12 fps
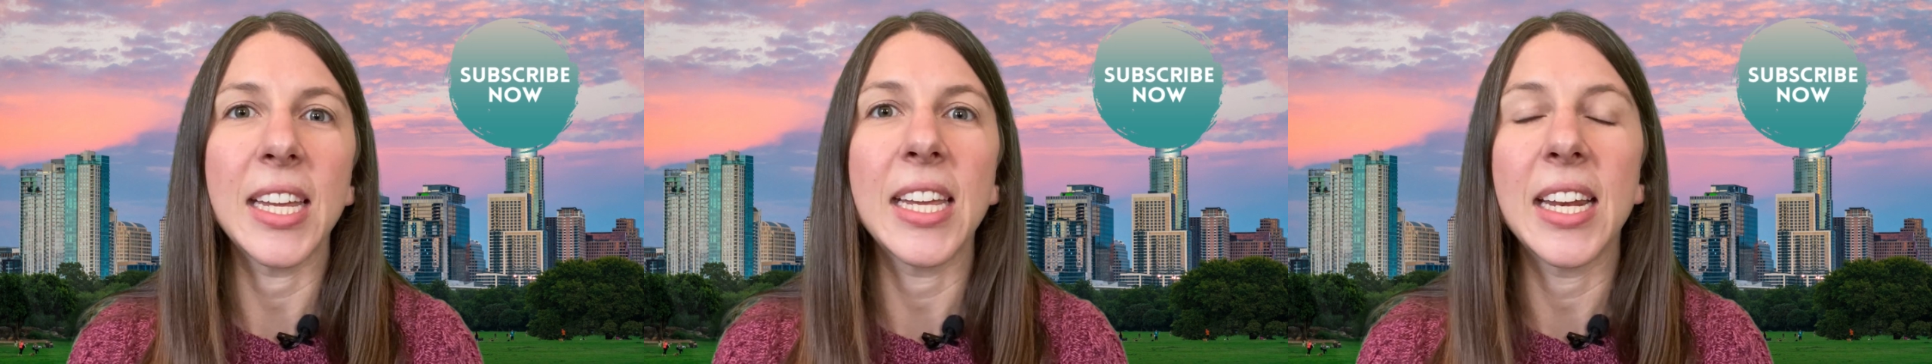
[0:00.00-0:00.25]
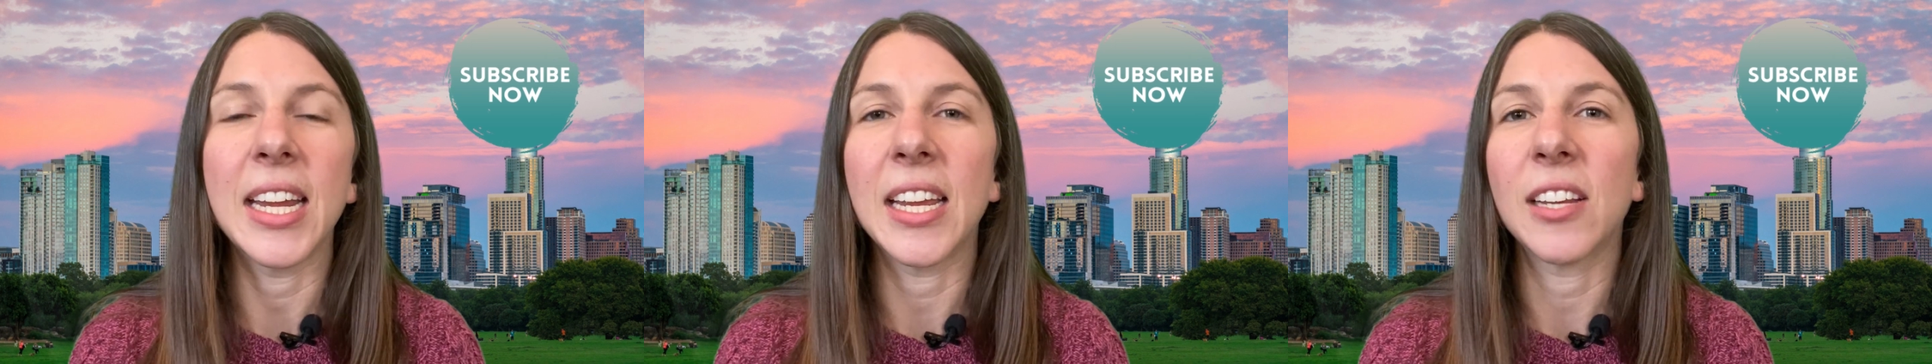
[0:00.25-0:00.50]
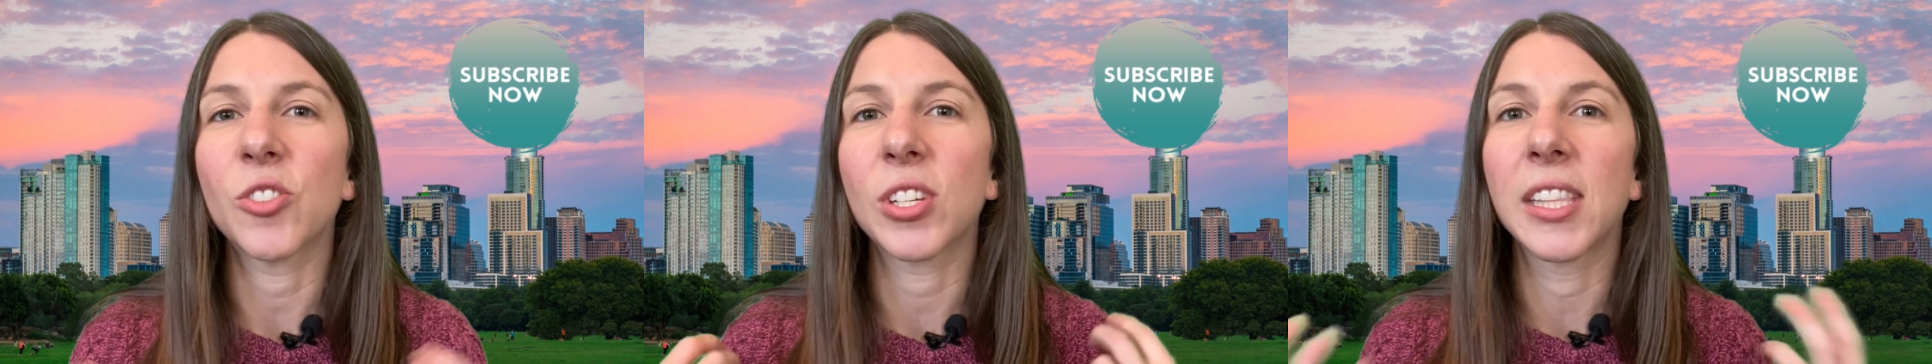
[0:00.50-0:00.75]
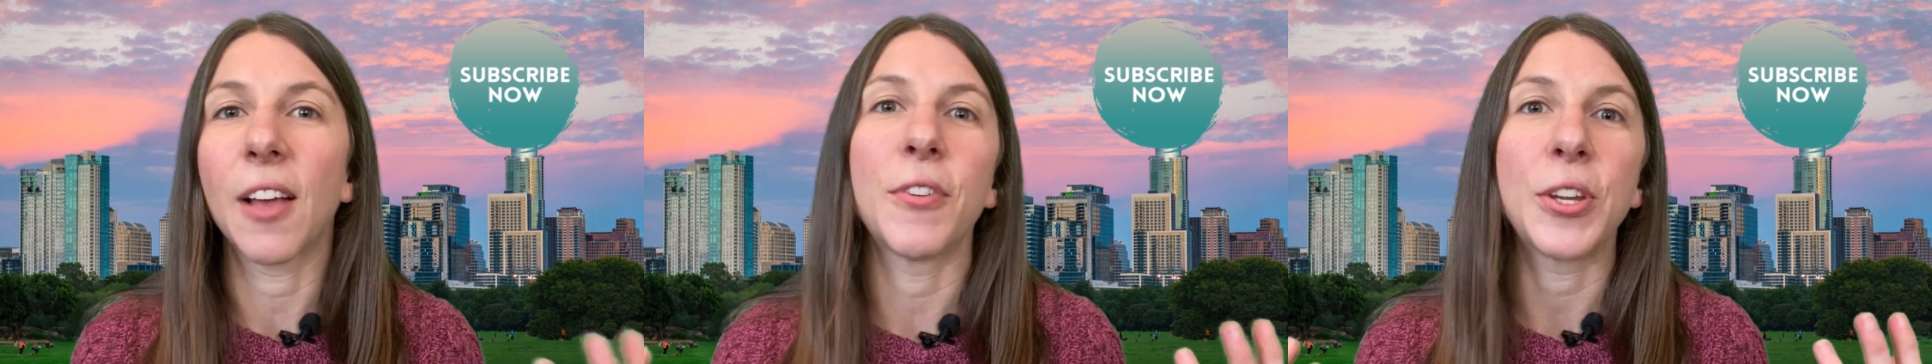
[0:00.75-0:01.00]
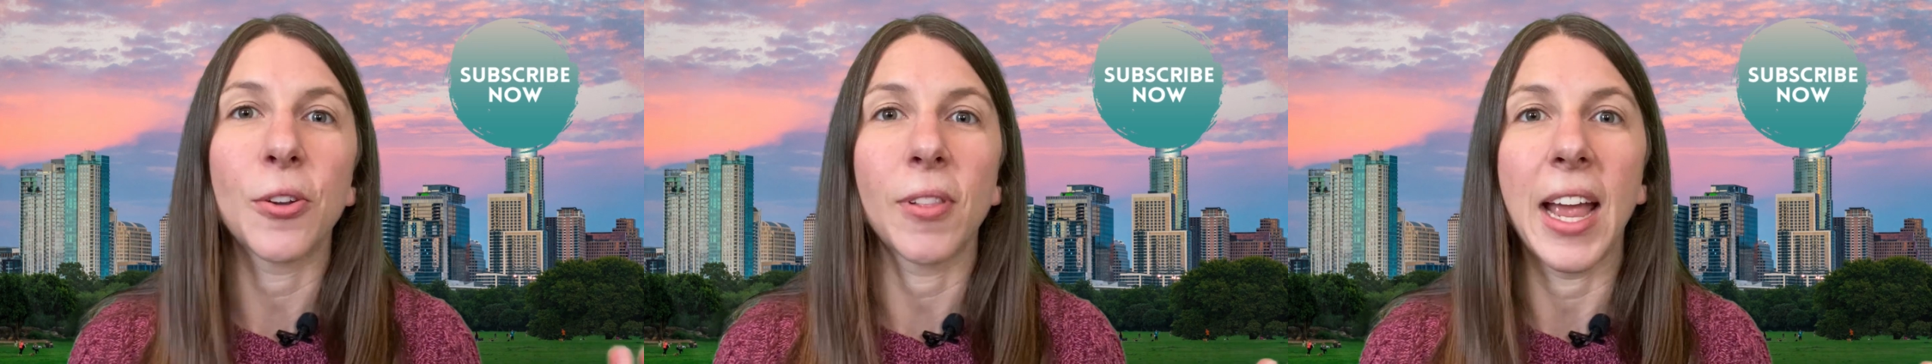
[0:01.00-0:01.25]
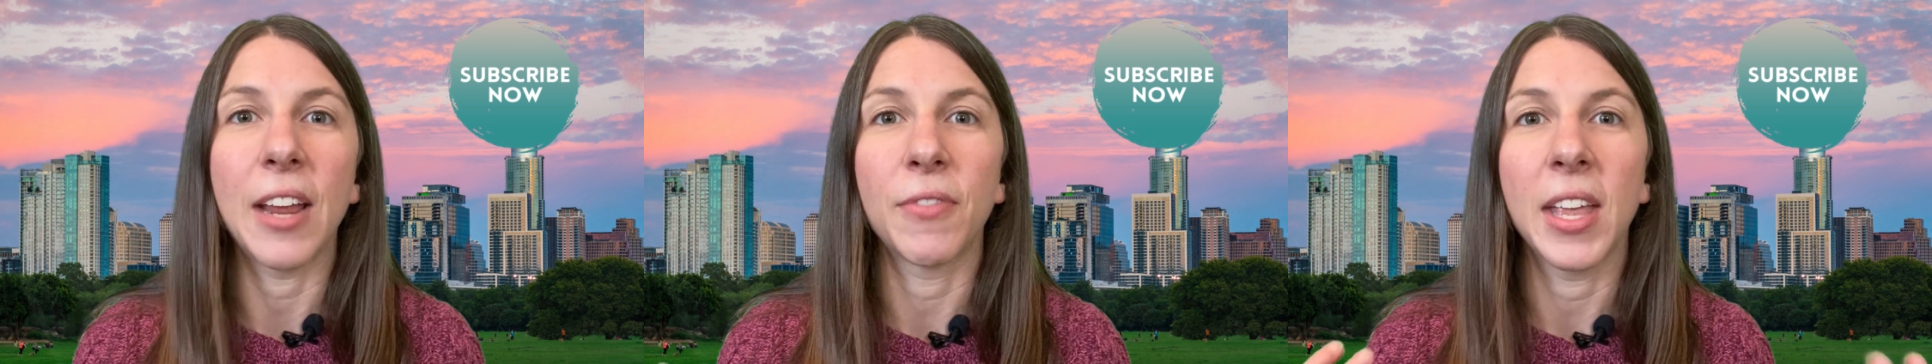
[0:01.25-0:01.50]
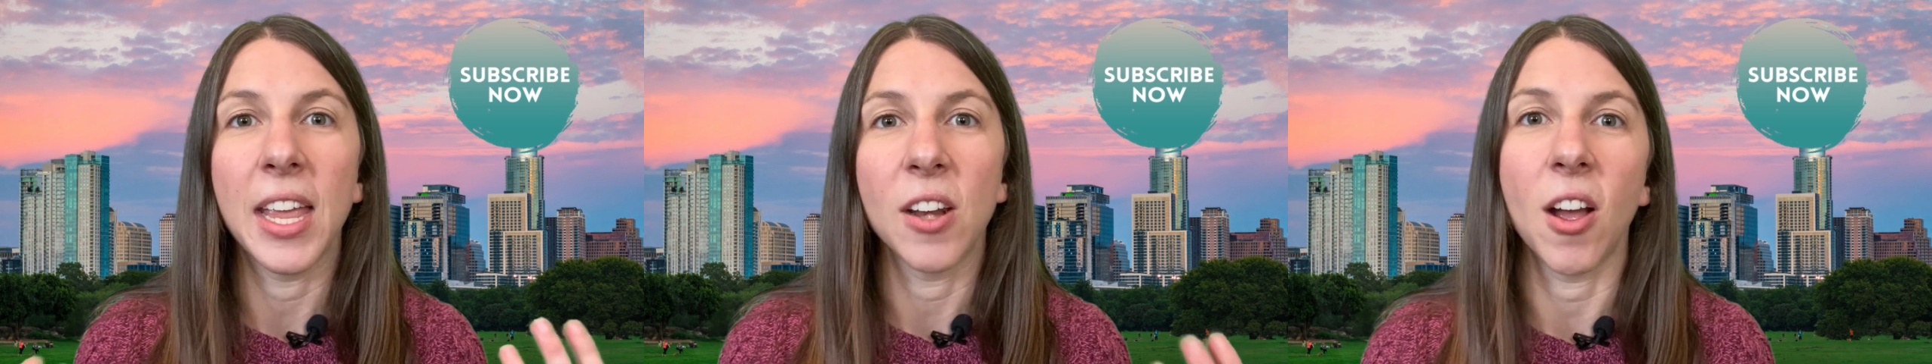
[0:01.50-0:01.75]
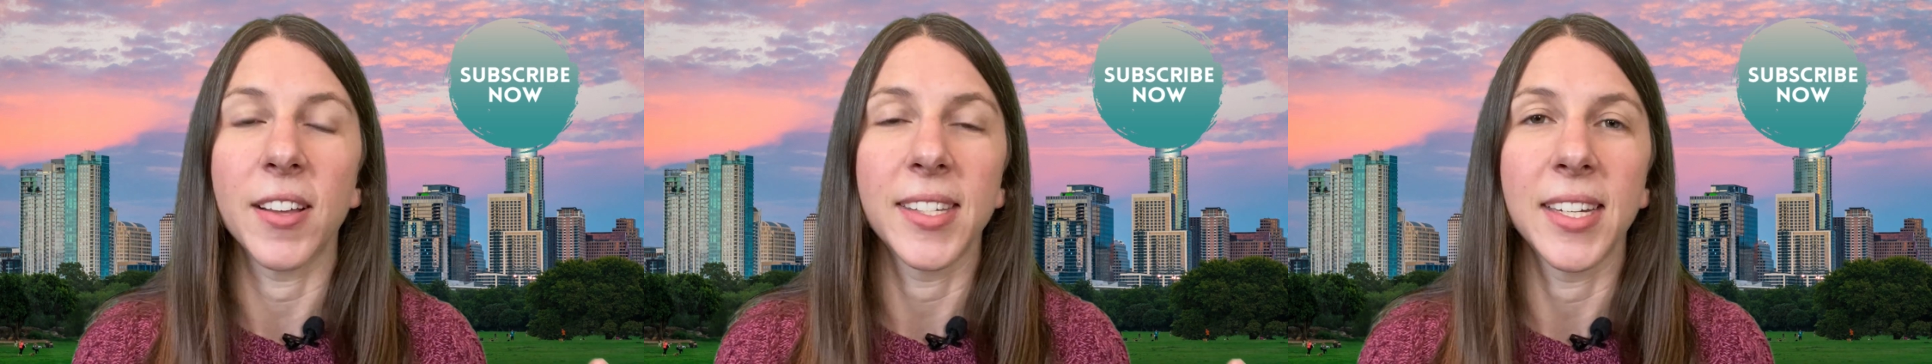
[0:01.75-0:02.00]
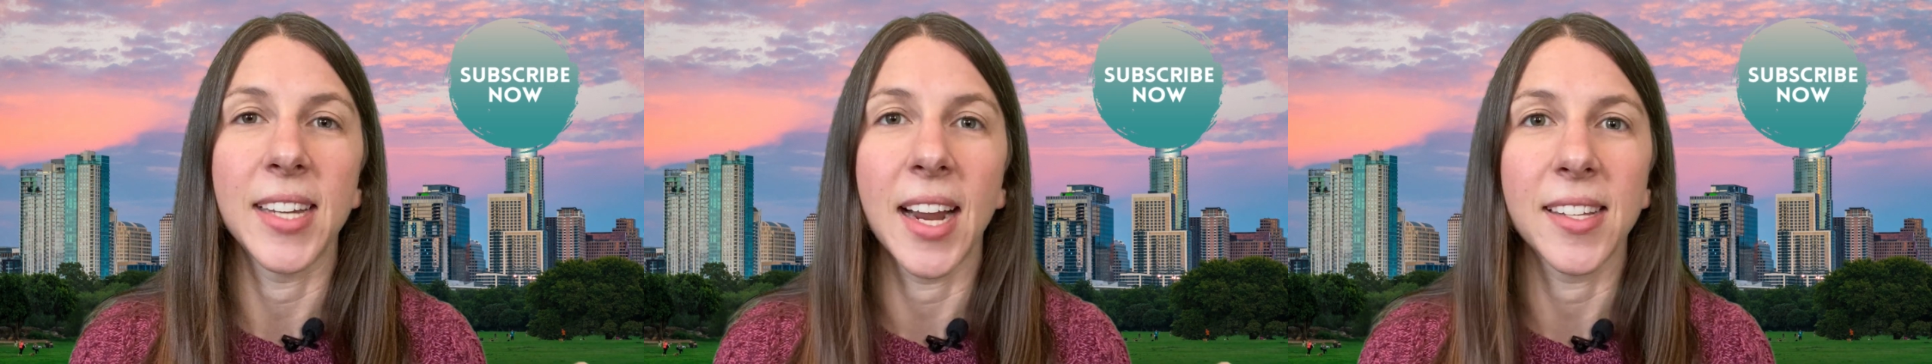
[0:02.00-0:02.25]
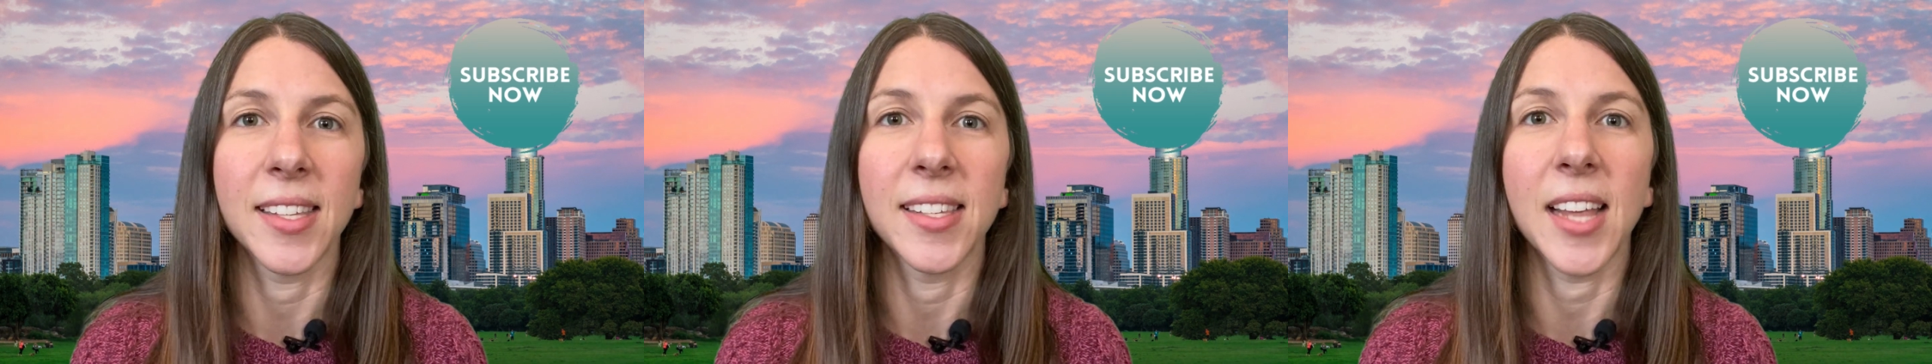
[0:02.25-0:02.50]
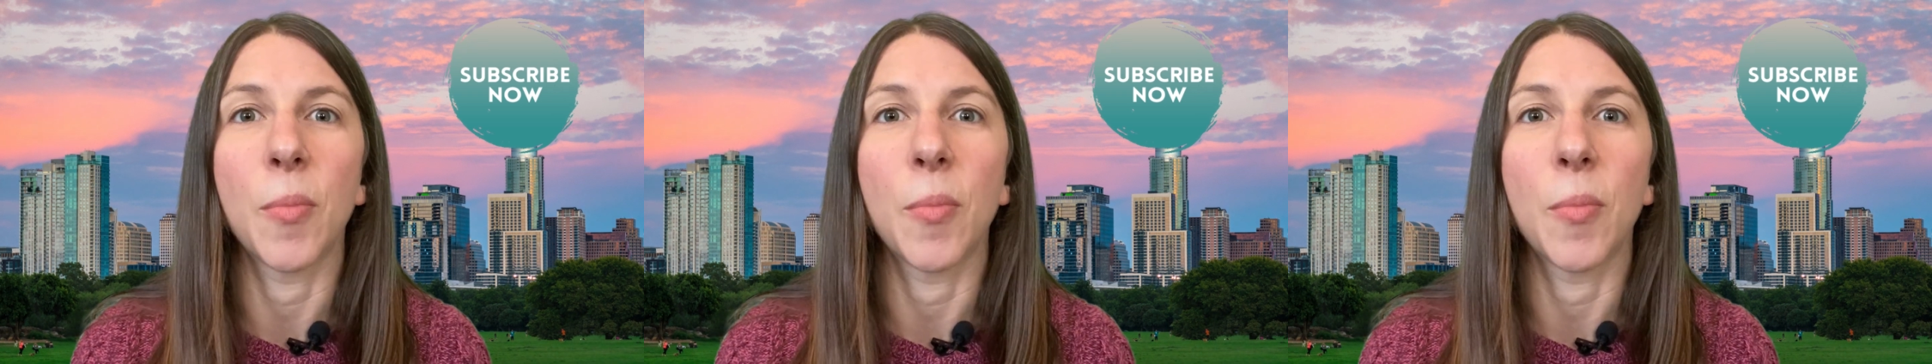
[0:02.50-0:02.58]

eating, just loving your life in Austin, Texas.